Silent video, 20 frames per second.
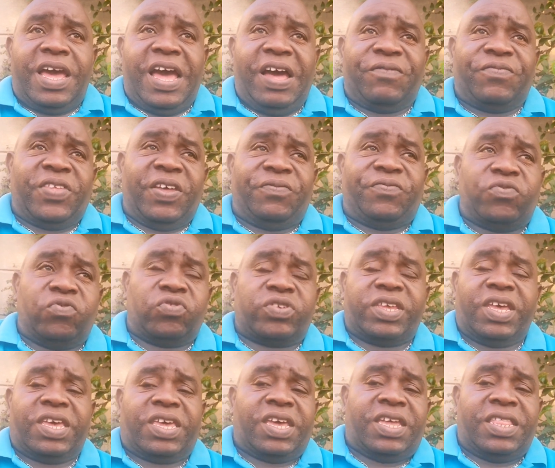After a few
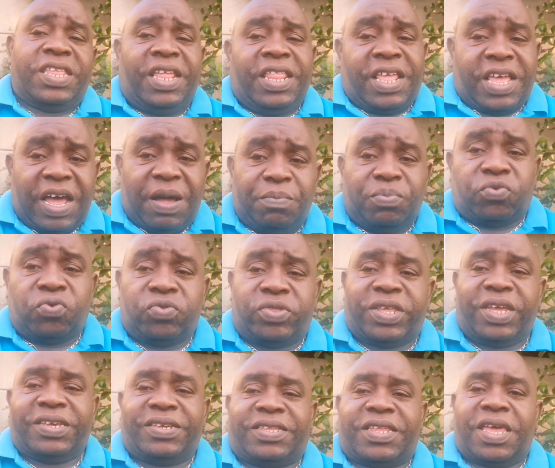seconds, then come to
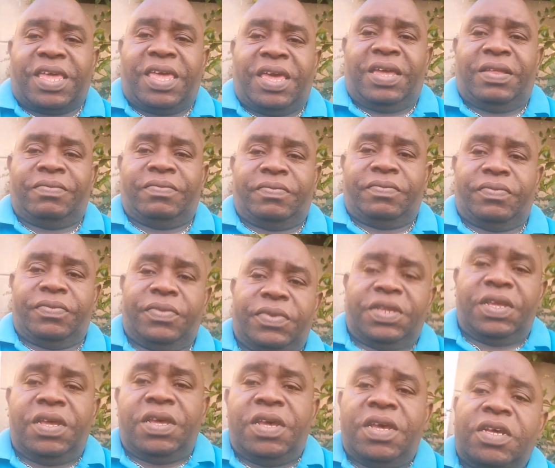test again.
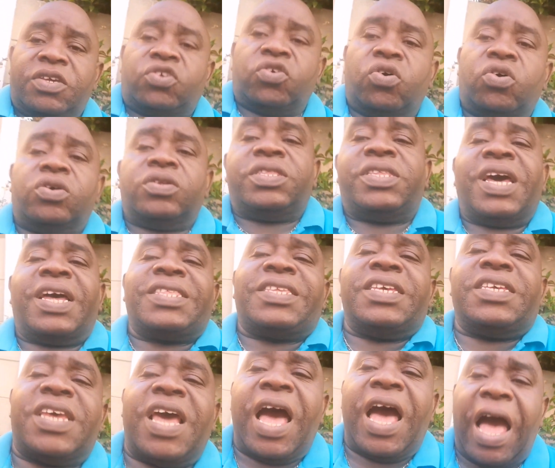So that
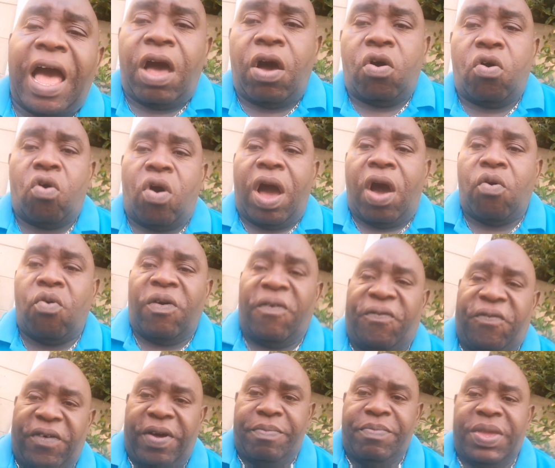is how our
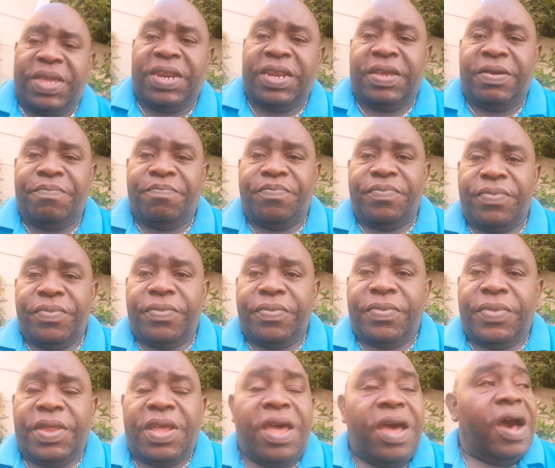family,
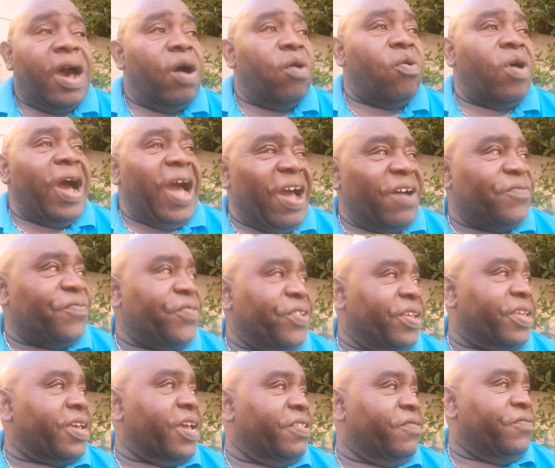our
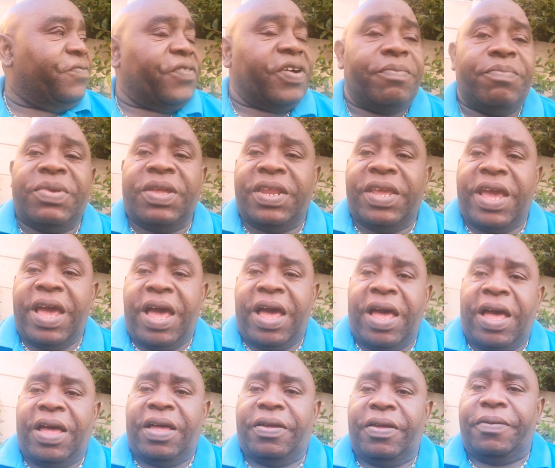African family
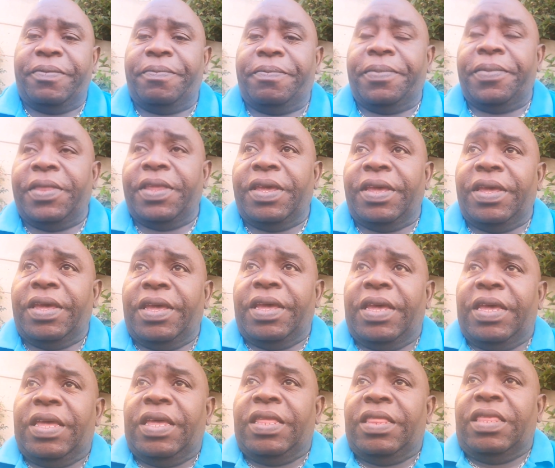are.
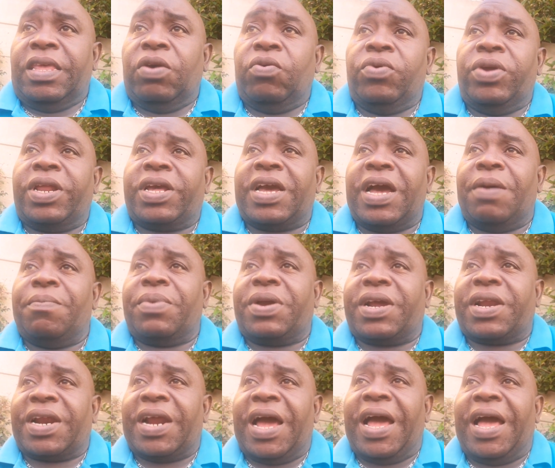They will come
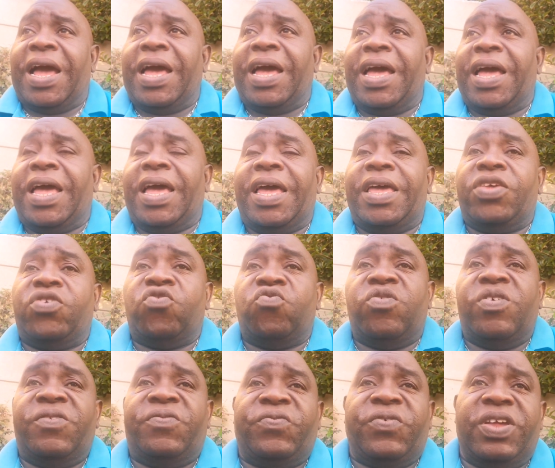cry, you
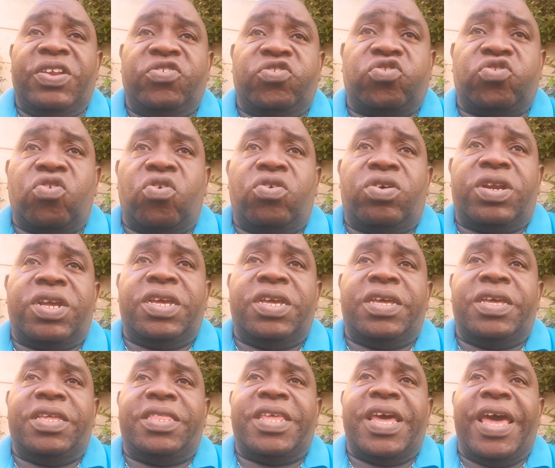will feel
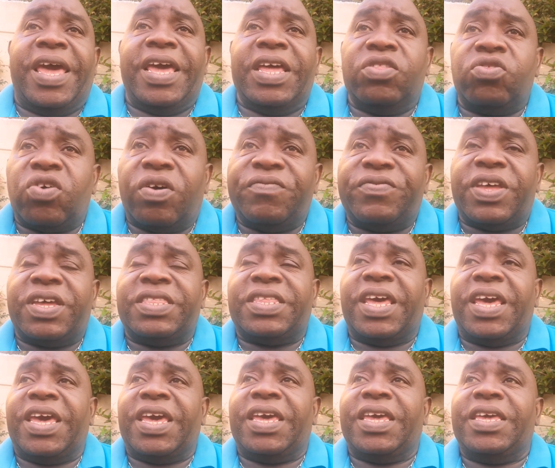sorry. The end of the
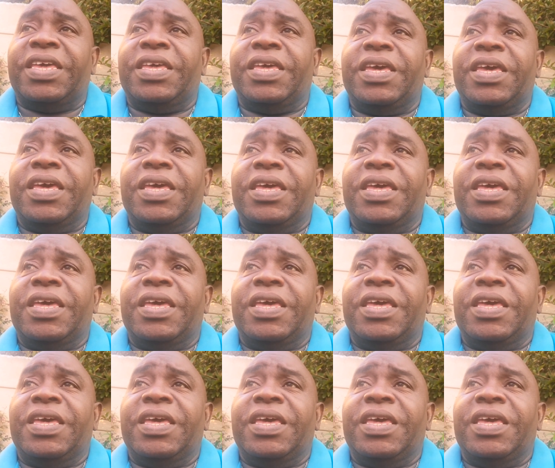day,